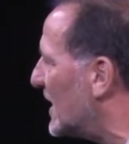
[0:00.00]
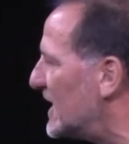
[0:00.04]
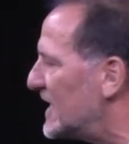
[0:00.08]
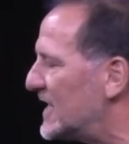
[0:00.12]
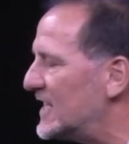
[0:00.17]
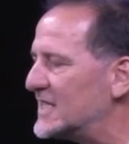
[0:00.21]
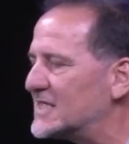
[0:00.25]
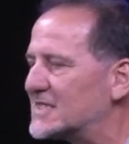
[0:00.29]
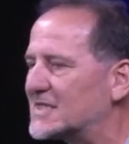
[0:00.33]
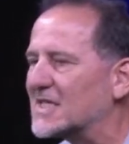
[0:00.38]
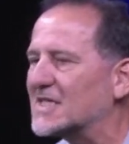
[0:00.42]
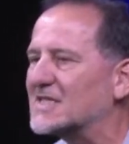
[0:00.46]

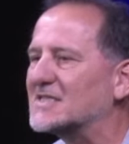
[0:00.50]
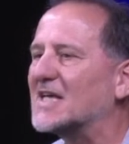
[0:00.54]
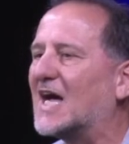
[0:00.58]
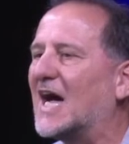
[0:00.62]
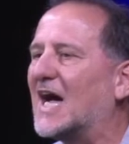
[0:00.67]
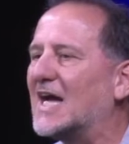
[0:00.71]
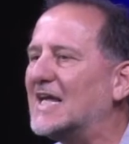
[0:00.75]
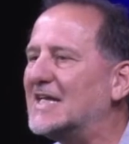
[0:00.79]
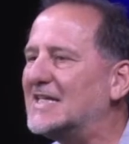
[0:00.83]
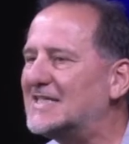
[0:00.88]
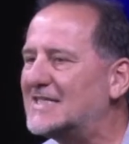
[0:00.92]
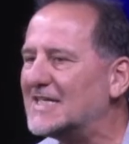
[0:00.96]
He says,
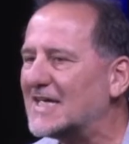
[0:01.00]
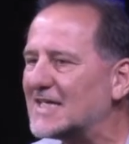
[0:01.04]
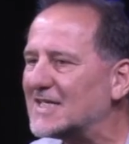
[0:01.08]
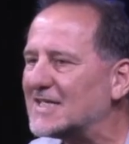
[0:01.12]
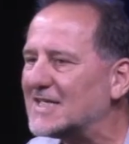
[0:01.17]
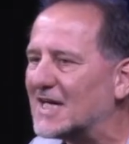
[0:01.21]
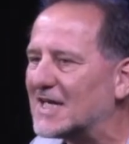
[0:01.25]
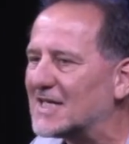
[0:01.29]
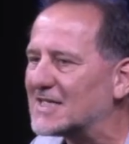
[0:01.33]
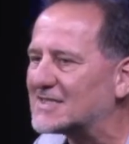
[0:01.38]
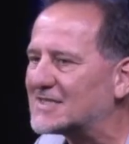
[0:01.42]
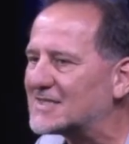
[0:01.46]
I did
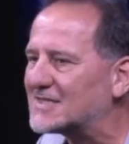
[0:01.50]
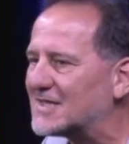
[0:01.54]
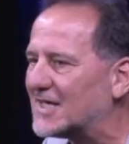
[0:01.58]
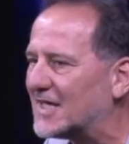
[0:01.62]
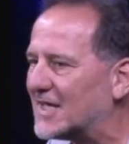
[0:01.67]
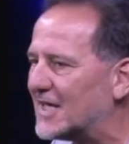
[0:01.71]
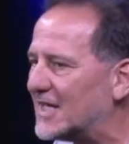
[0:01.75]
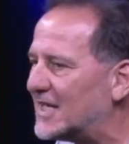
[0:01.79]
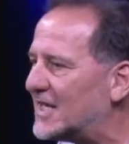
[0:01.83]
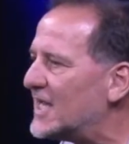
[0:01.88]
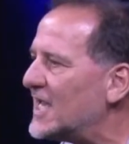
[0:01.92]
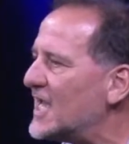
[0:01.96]
not
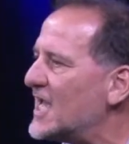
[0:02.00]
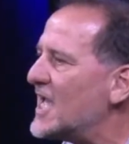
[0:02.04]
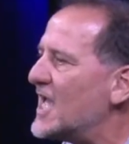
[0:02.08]
sin.